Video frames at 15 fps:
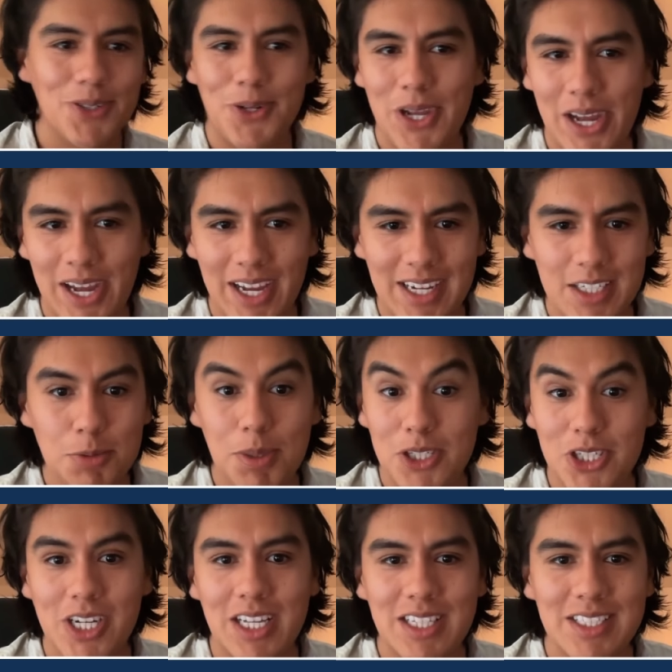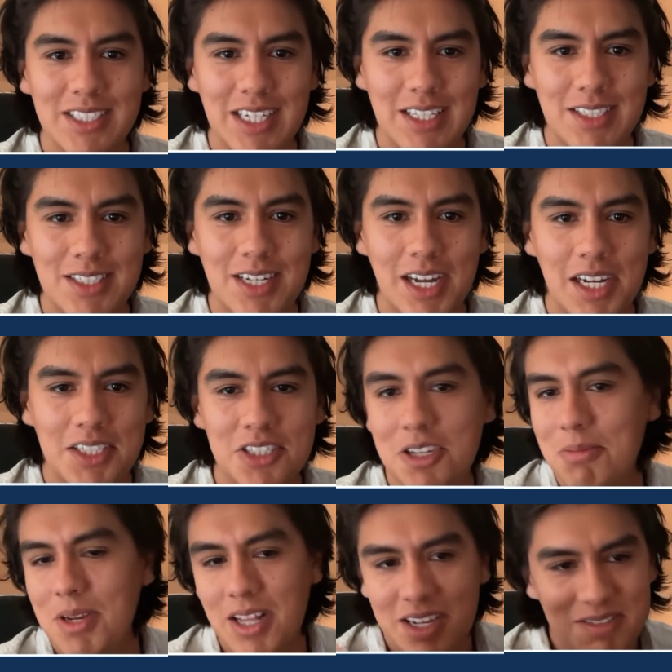okay, especially at the seed stage, they'll
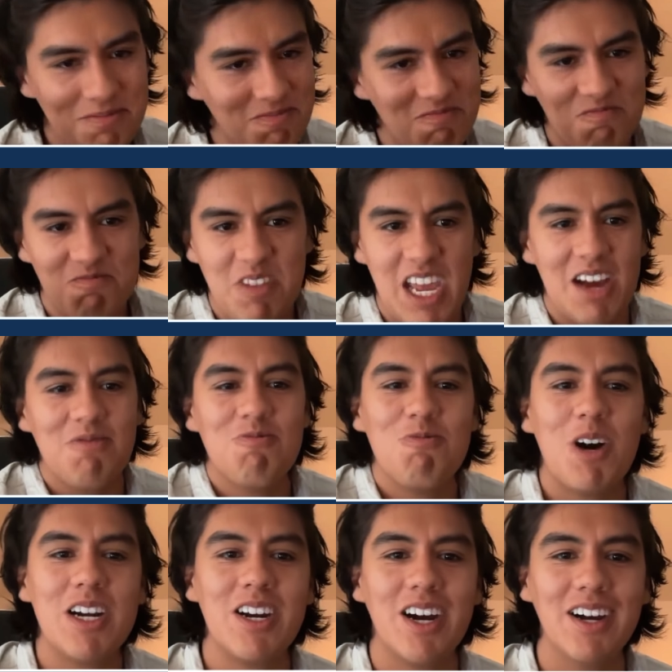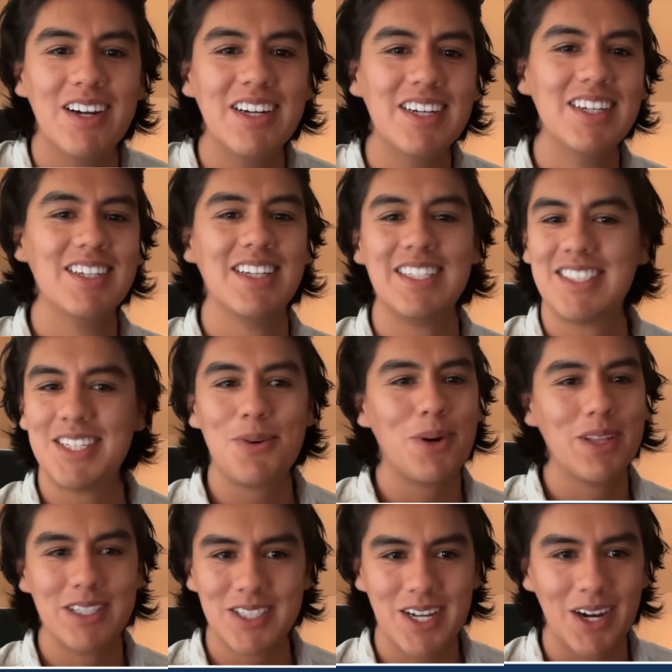be like, yeah, why not? Let's see where
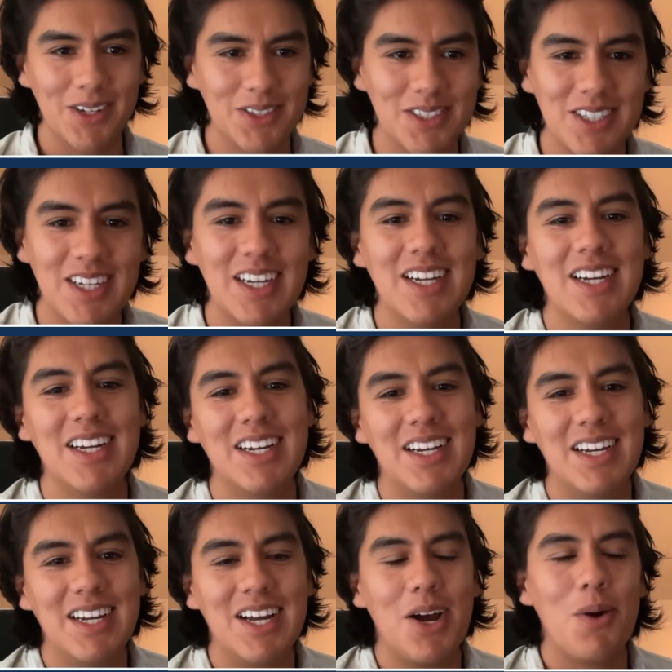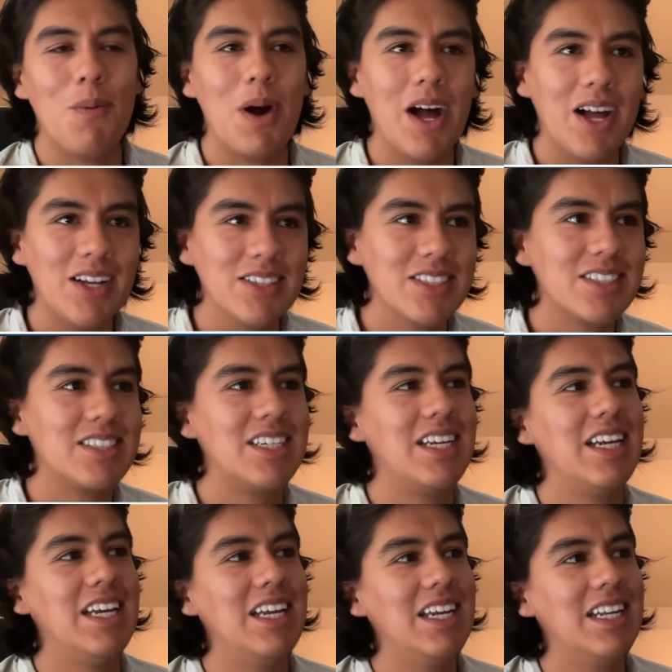this goes. Whilst
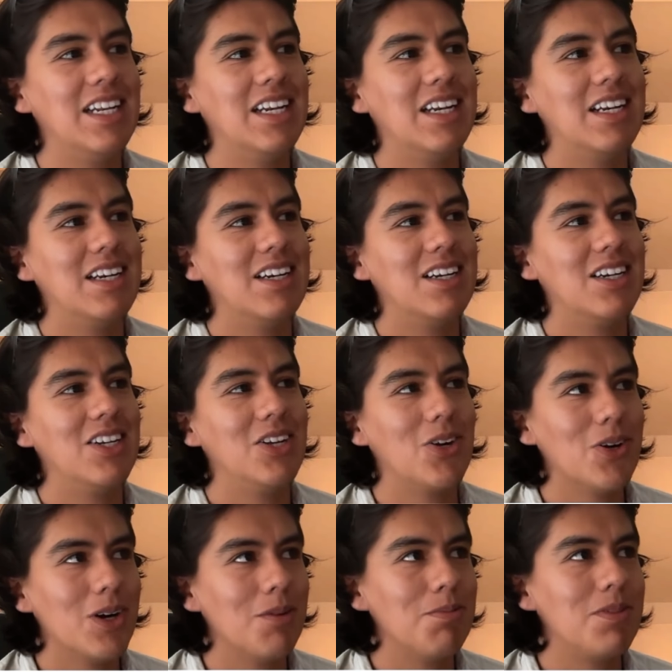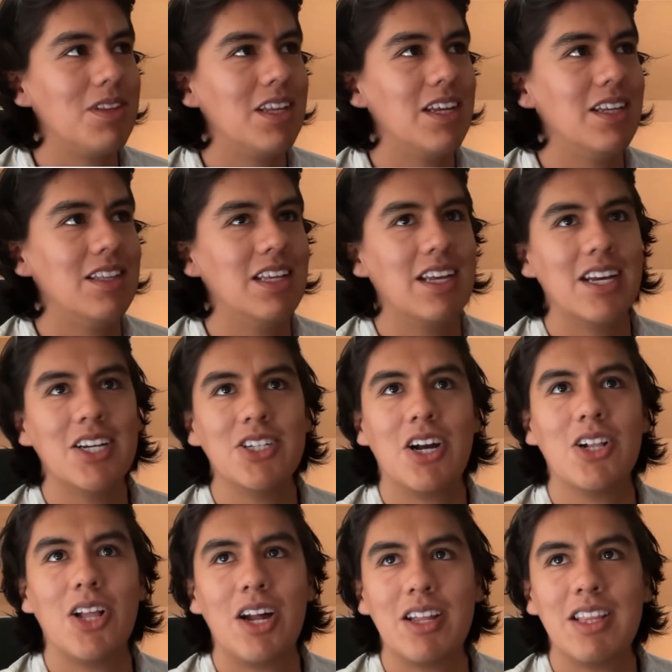in Europe, a
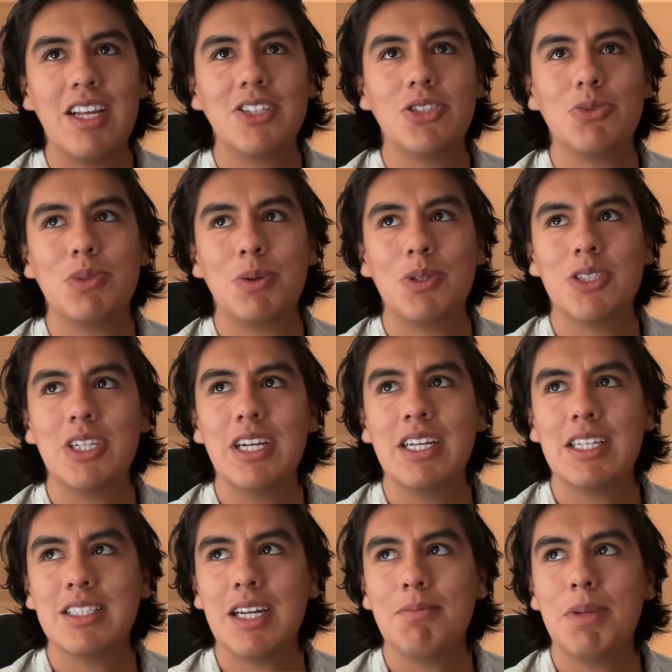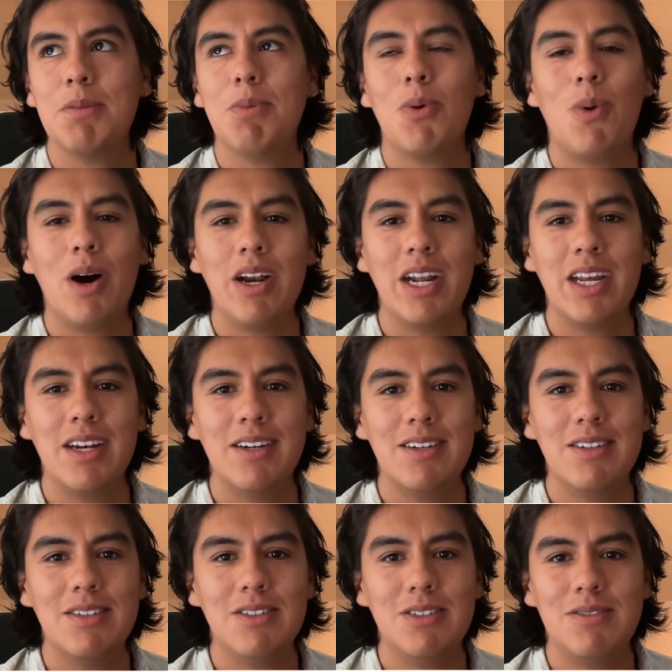lot of the issues we were seeing is that people wanted
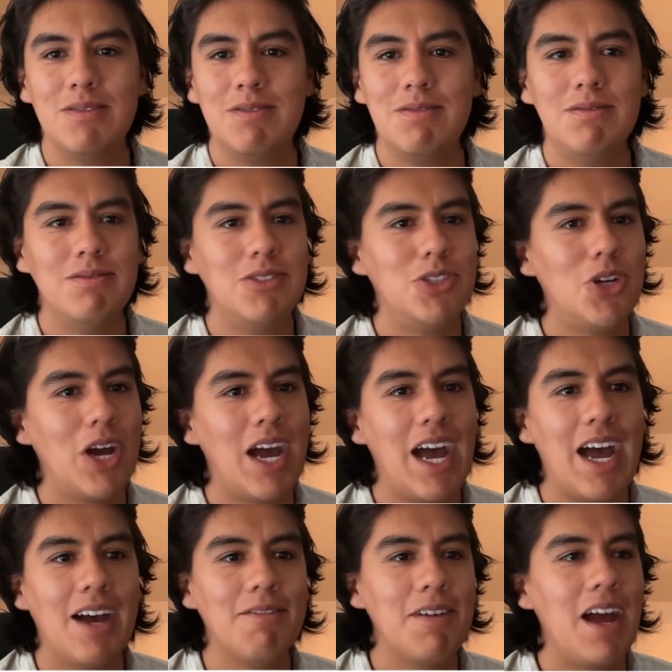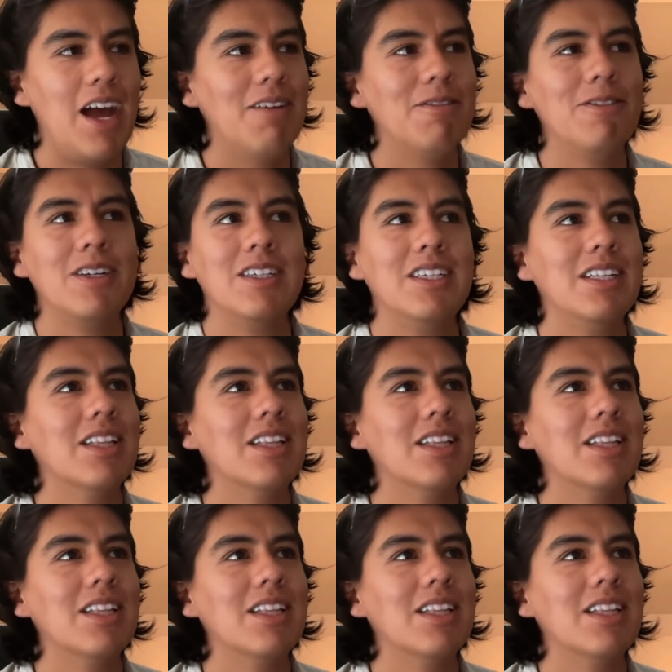to have every